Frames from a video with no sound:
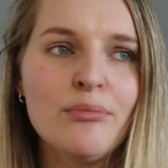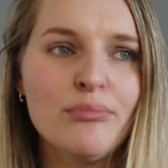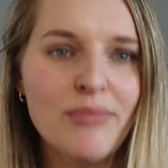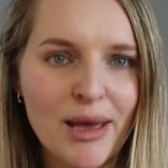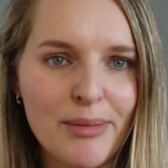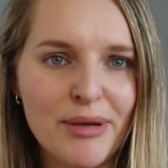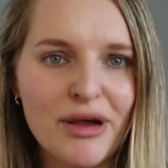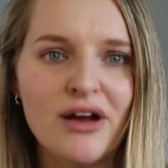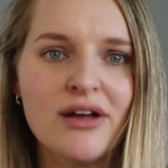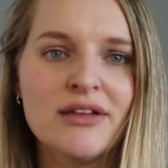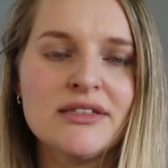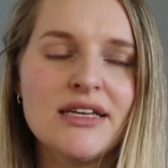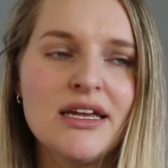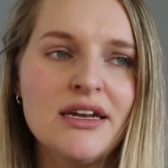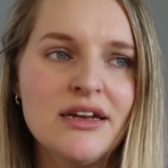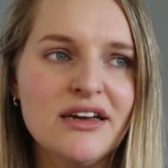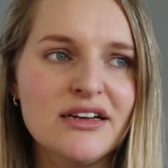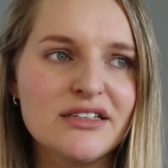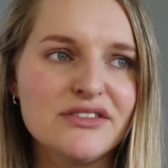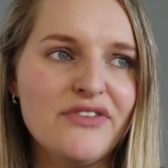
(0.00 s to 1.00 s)
my parents
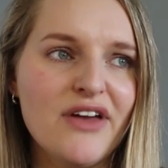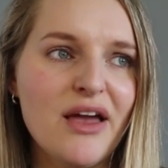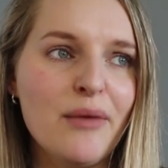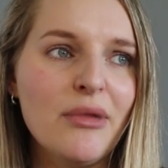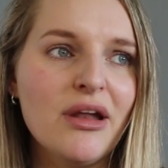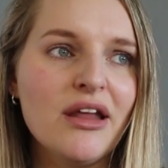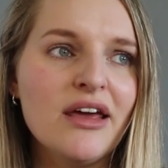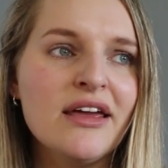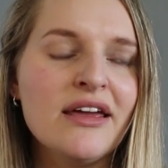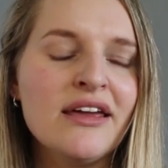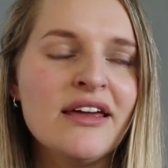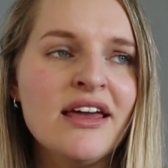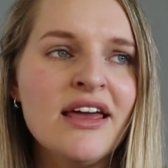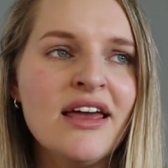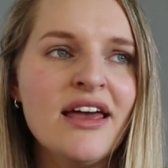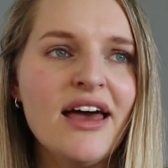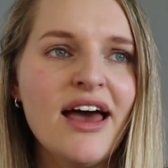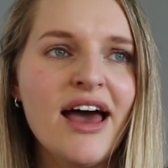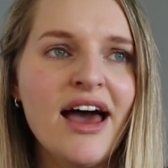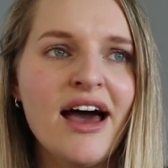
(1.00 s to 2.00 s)
and Nick's family
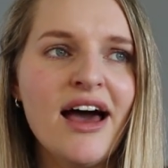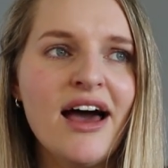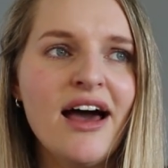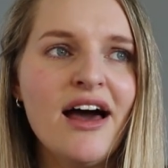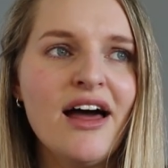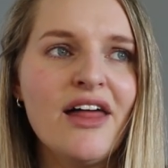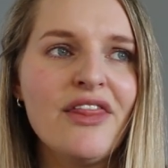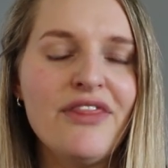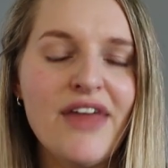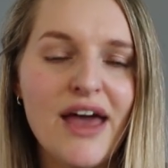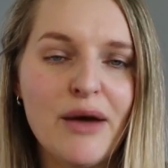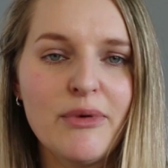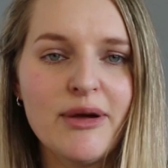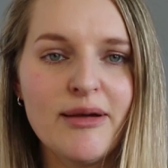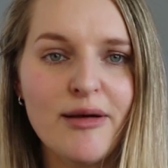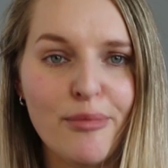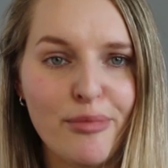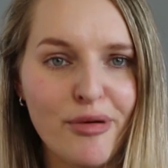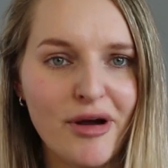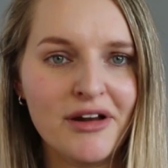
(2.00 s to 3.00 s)
that
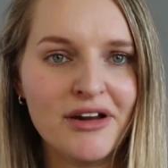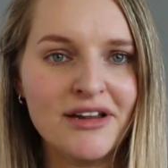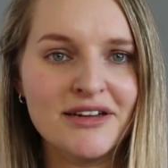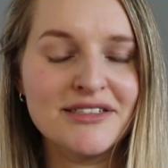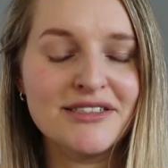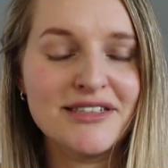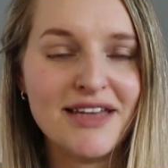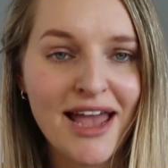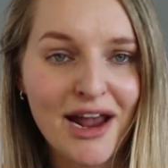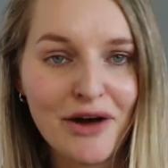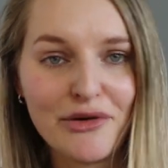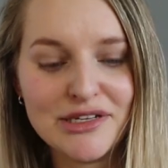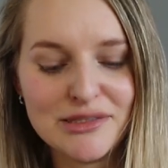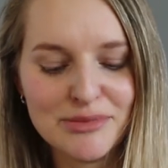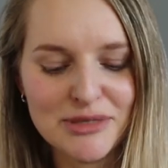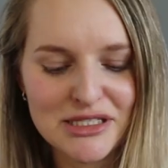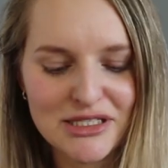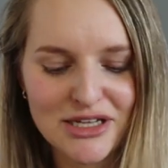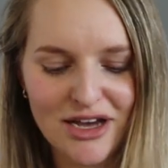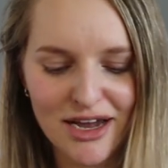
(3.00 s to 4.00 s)
we were pregnant at
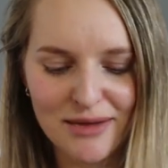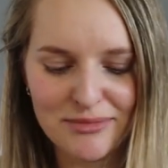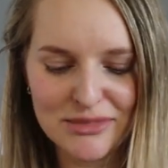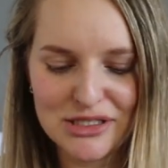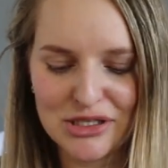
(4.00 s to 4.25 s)
Christmas time.